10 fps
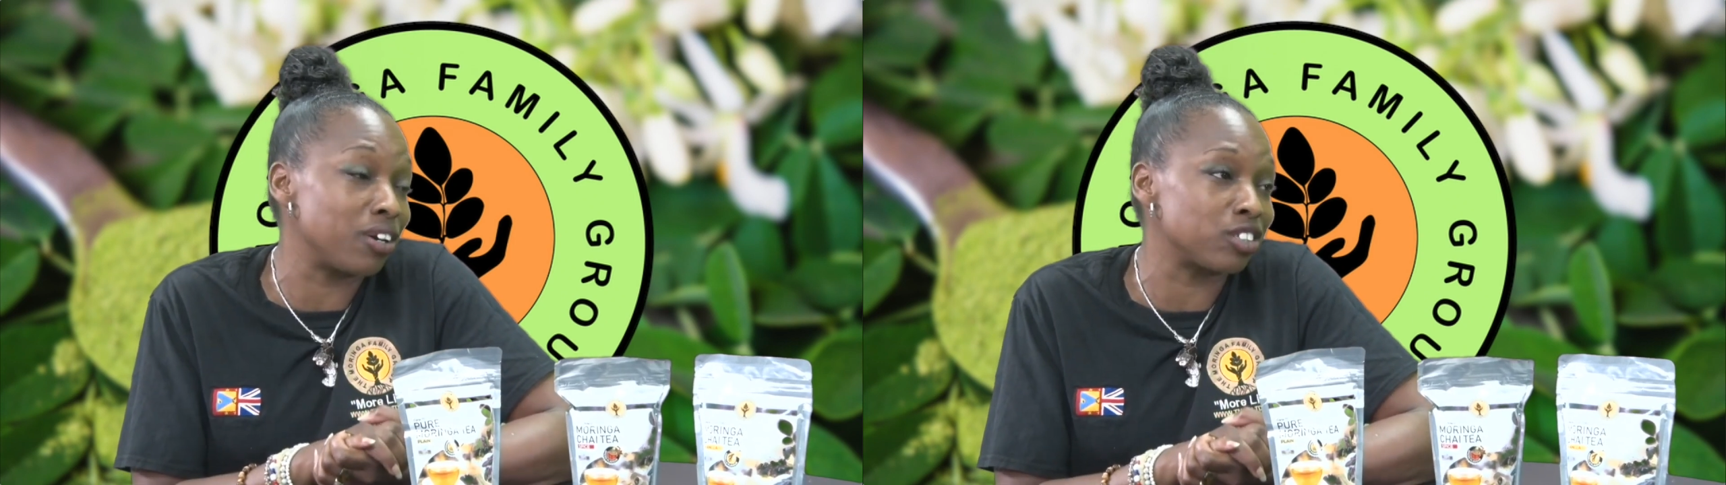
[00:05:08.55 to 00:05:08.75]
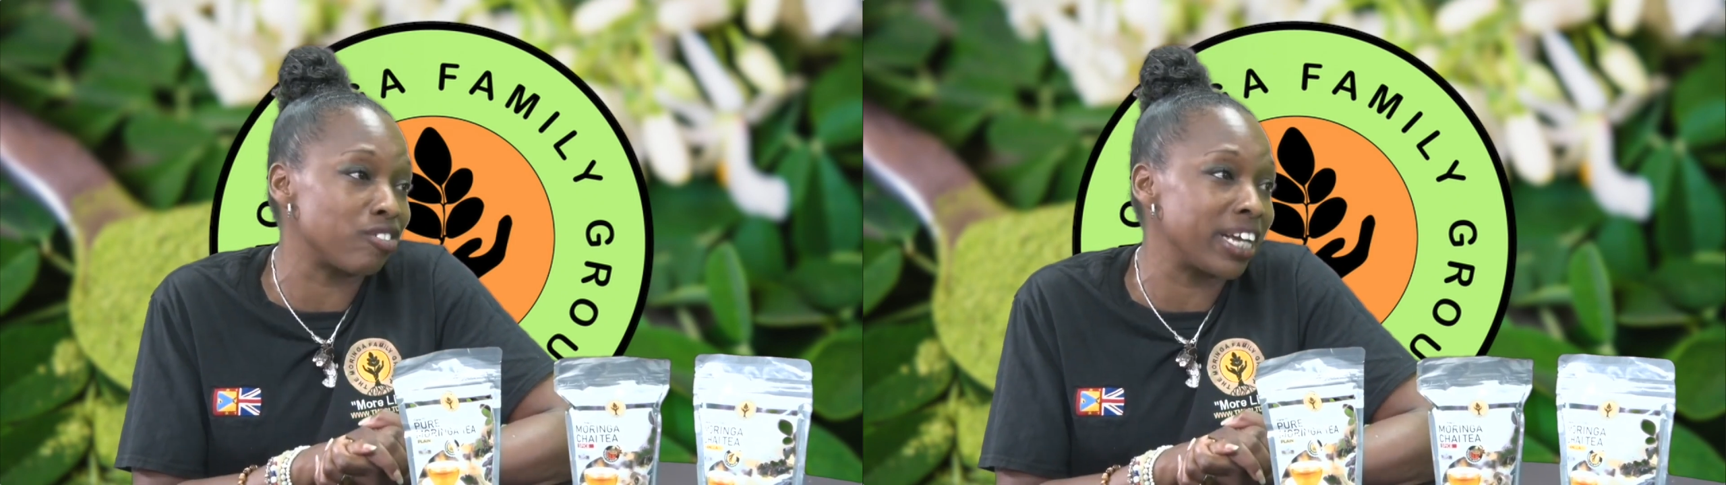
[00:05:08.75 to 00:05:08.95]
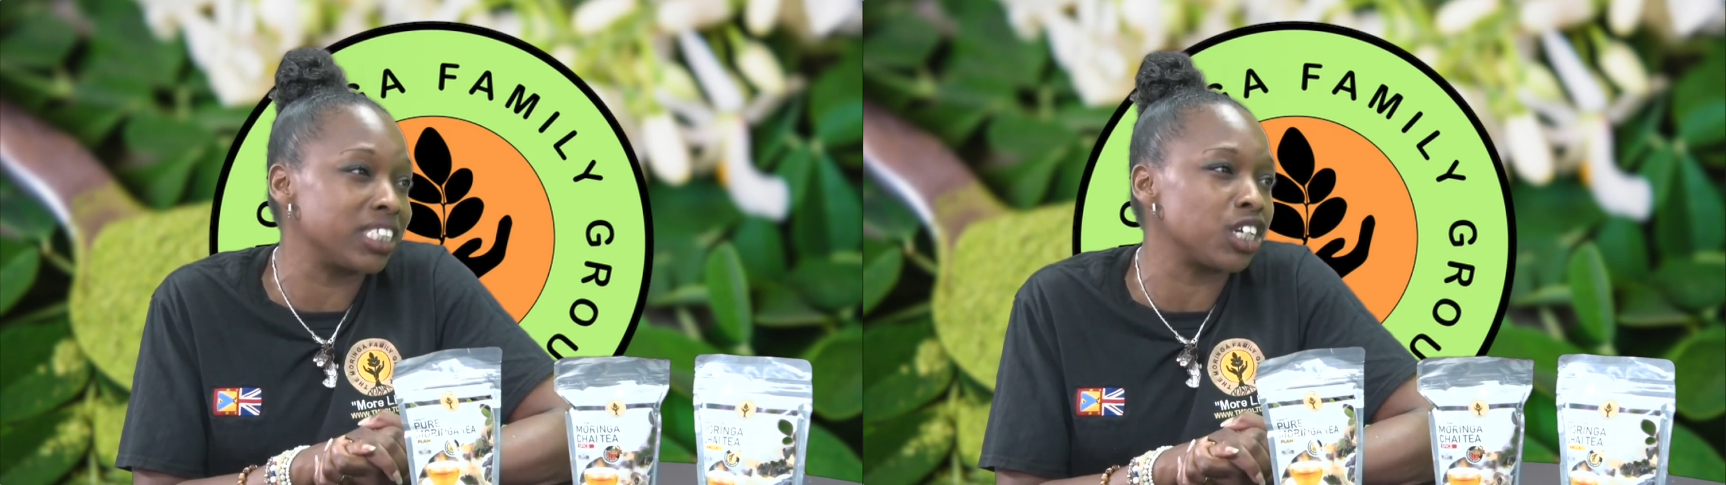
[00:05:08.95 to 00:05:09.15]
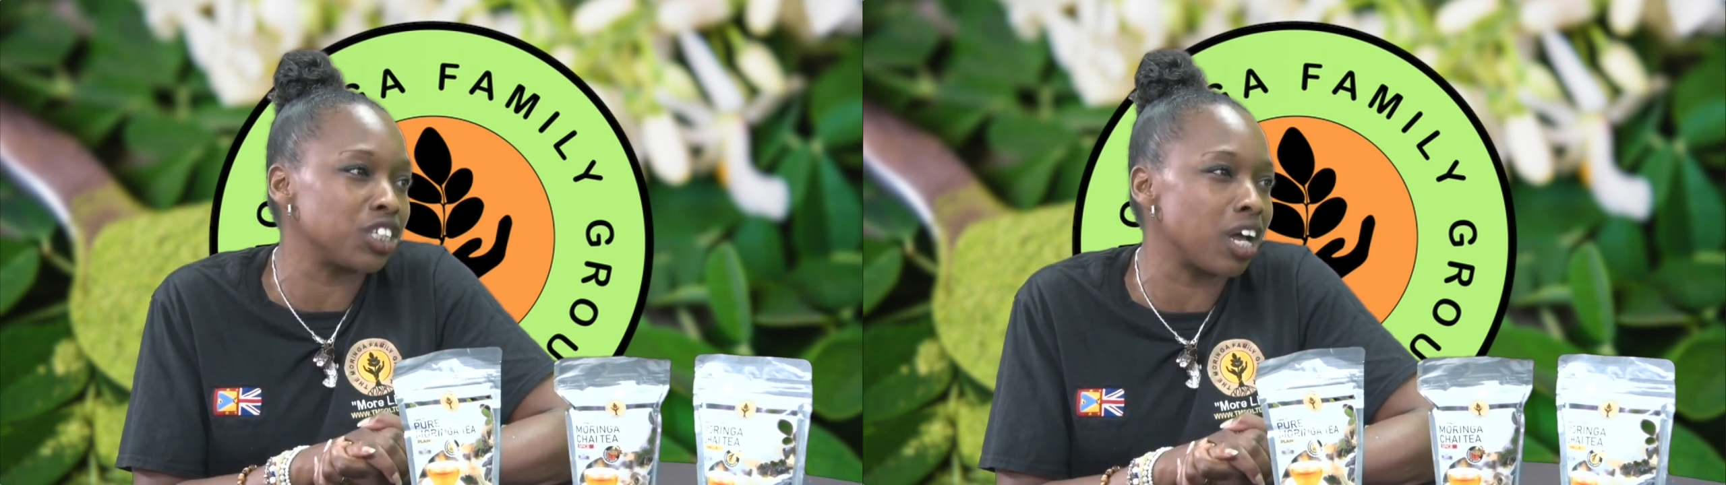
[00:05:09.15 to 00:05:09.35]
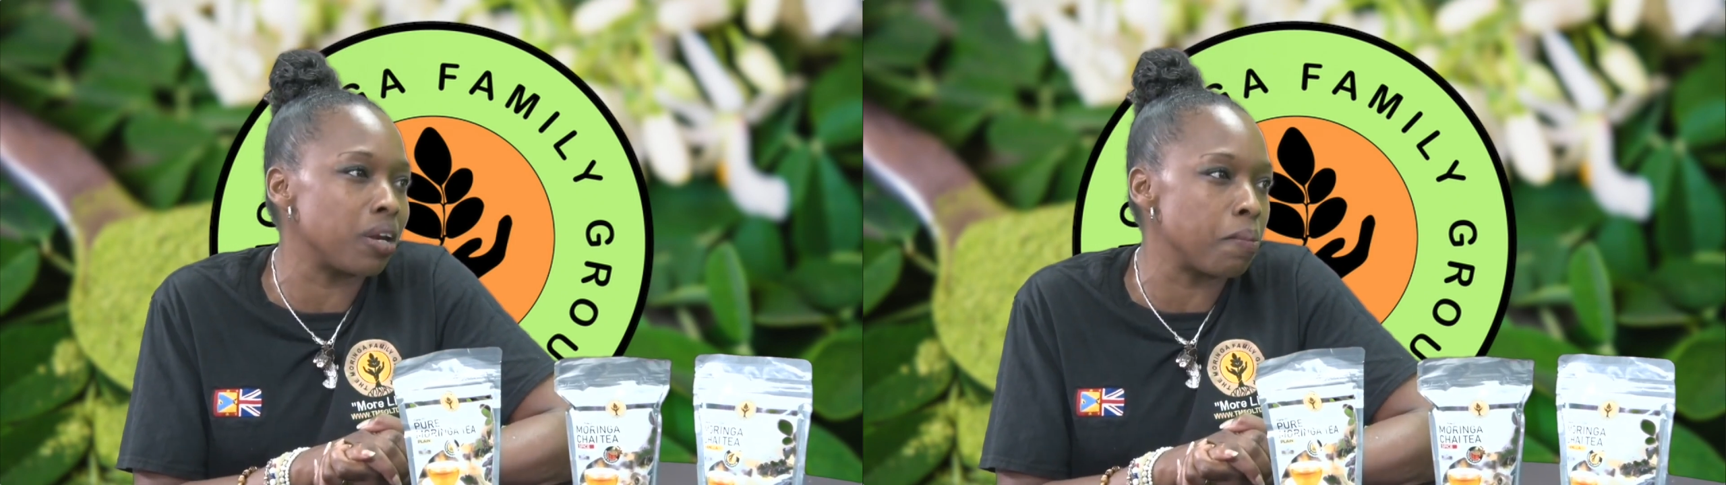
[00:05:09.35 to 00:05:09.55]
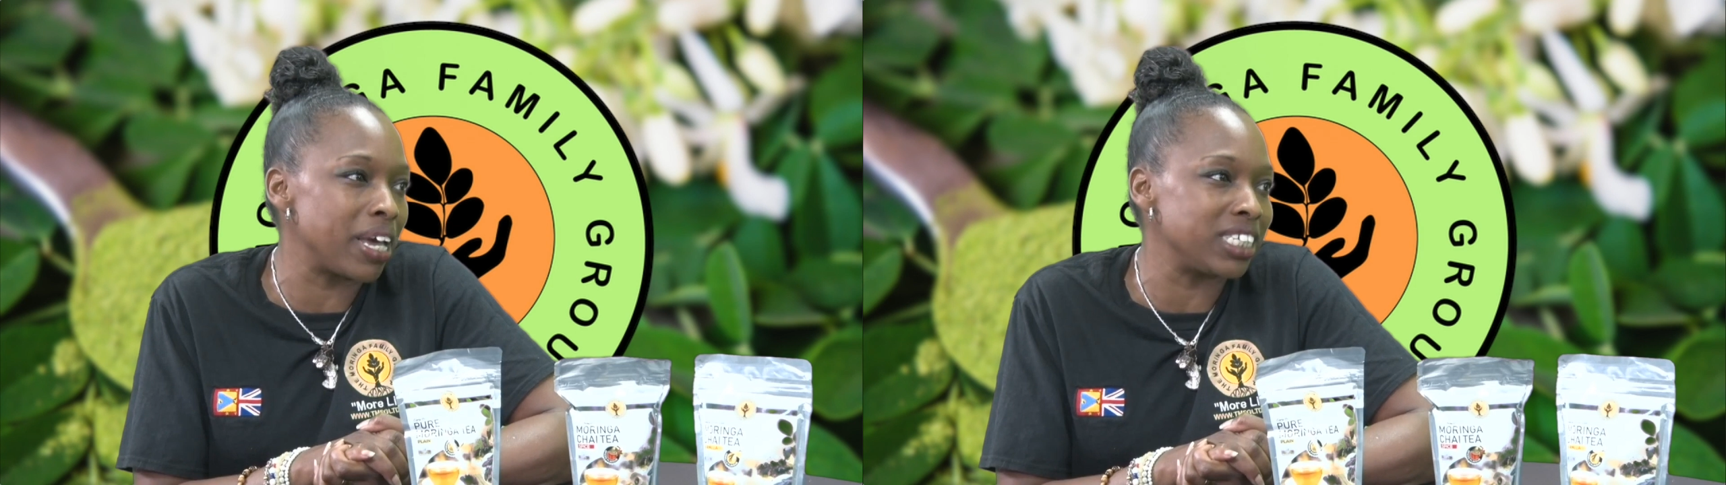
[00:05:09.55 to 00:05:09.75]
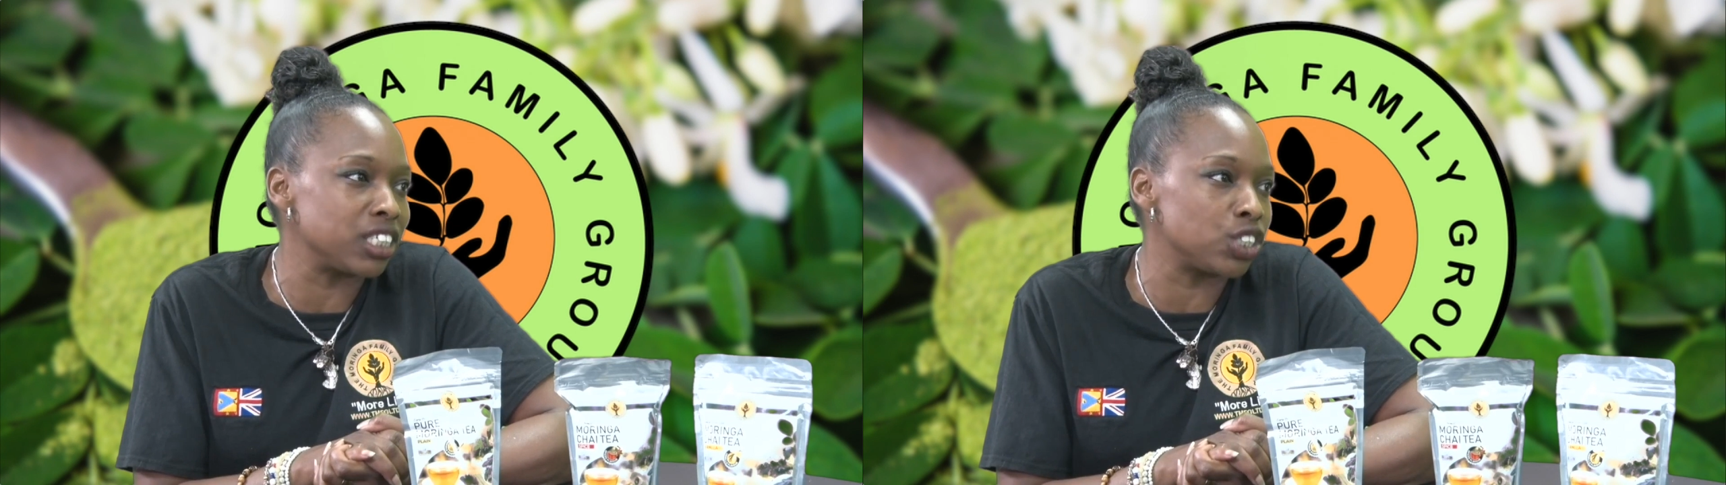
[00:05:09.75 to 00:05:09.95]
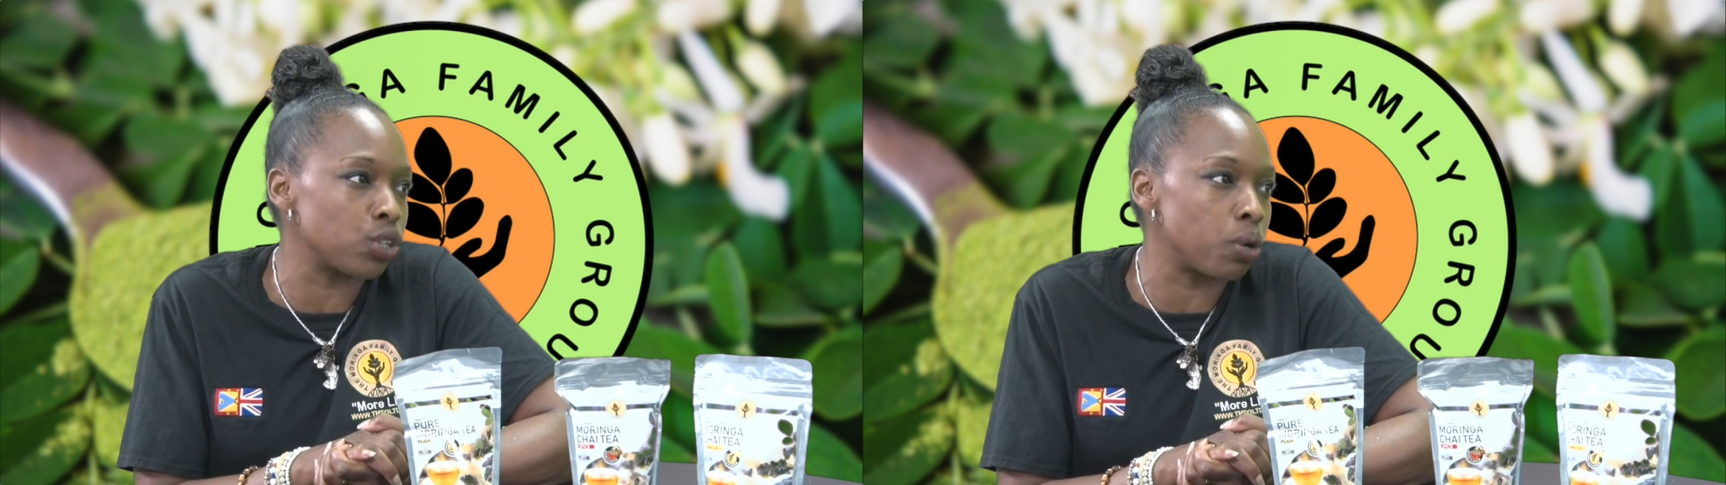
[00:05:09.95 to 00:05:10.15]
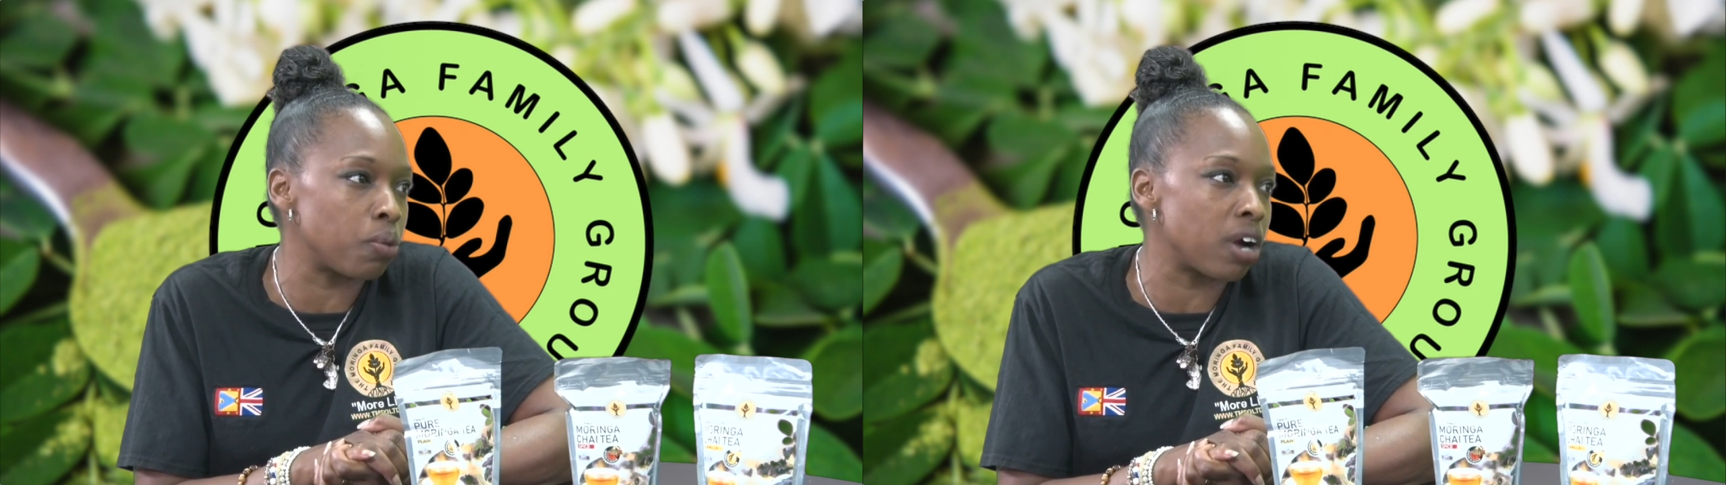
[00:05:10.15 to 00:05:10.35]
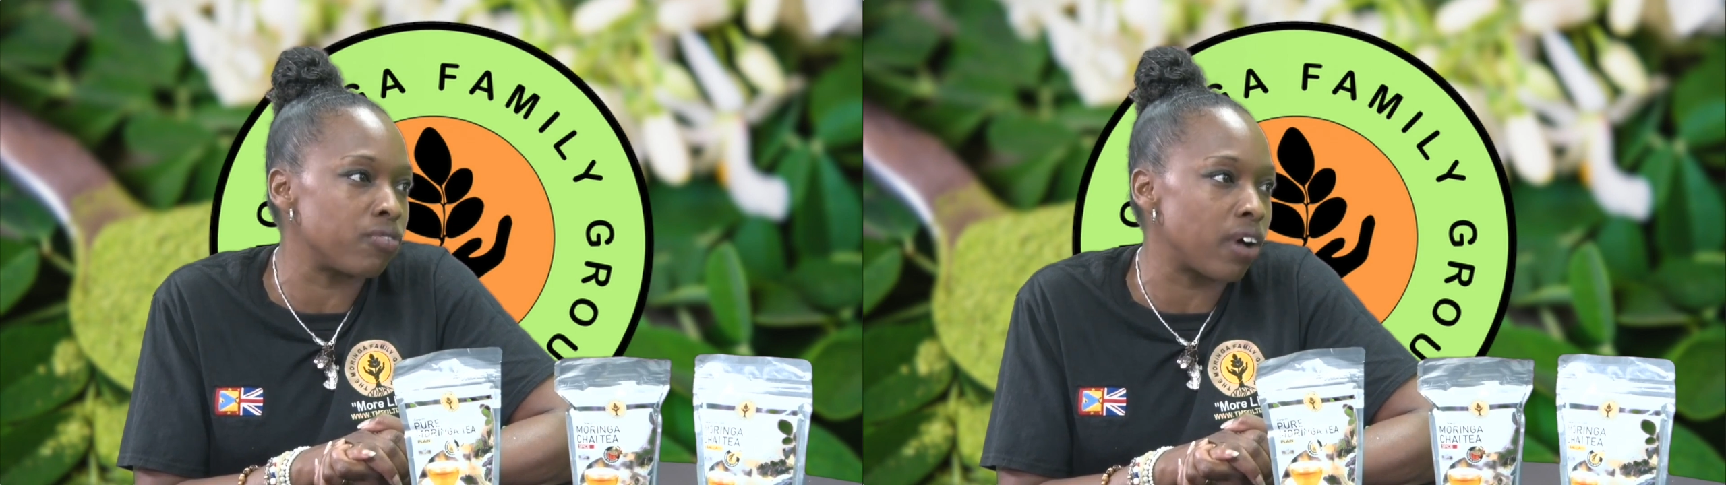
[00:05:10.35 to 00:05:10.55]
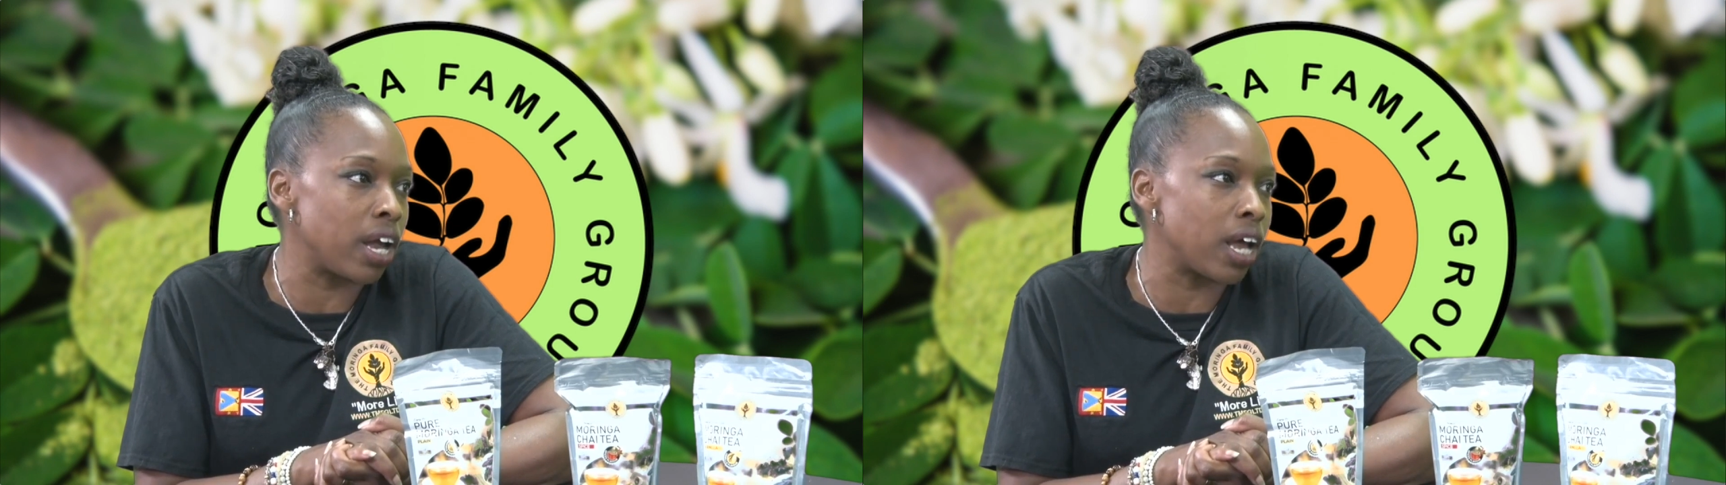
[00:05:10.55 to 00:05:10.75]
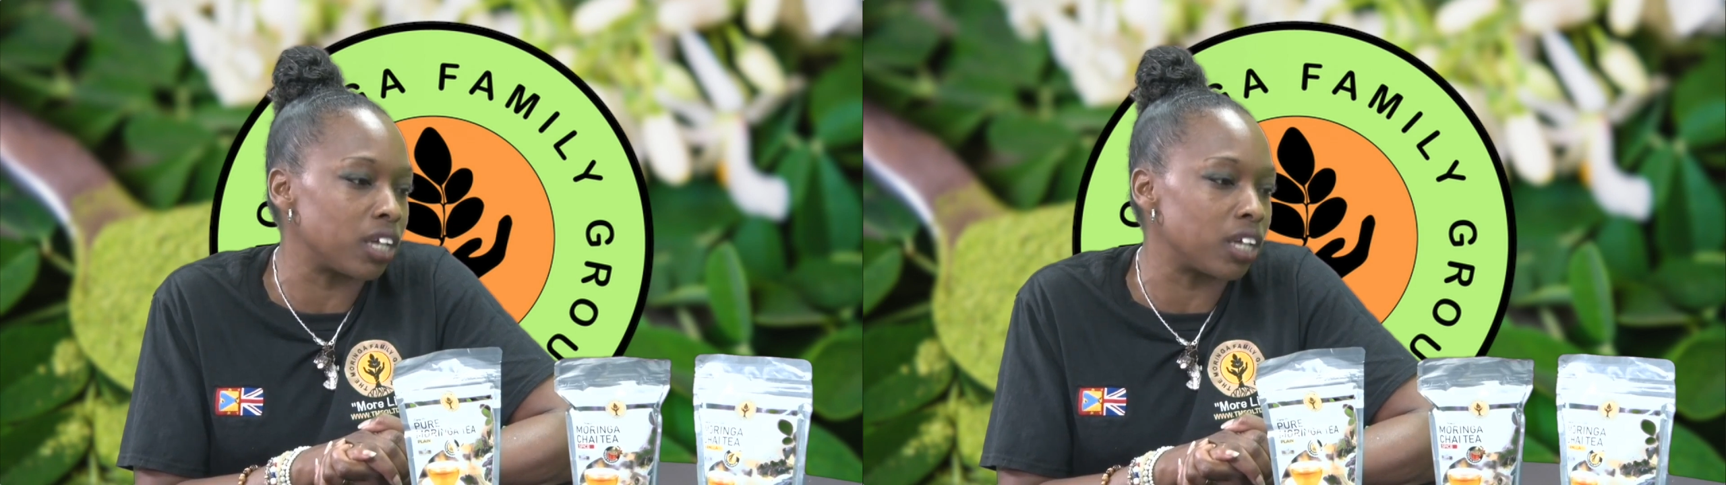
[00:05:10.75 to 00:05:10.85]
creates such an amazing soil profile.